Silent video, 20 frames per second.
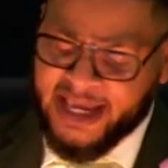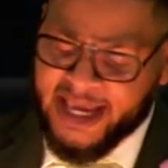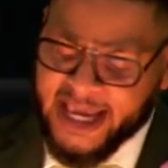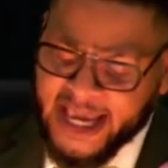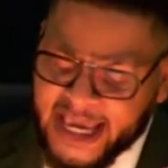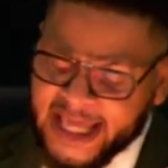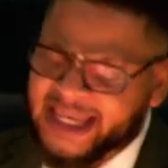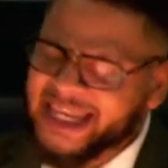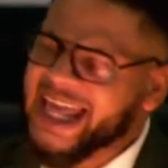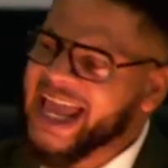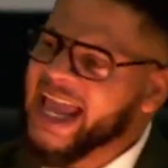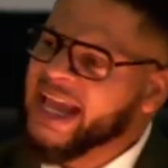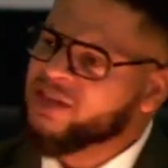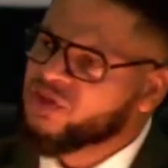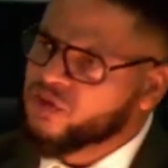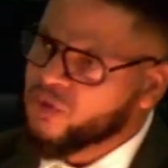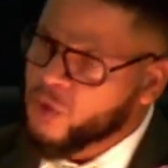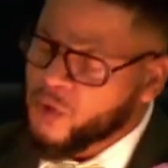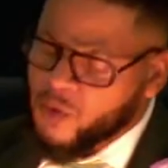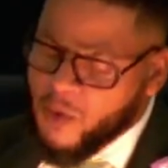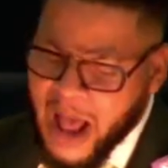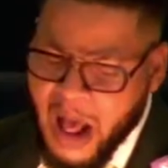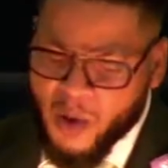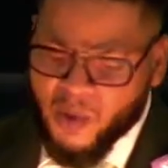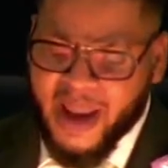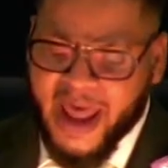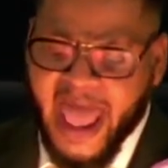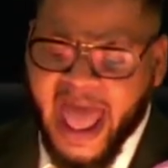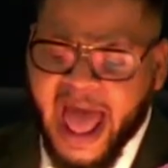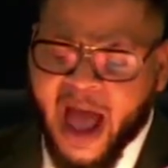in and
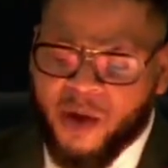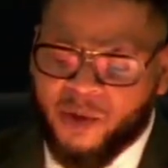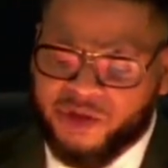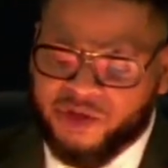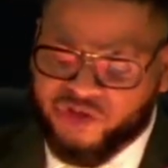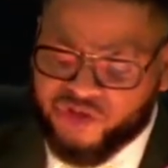throughout our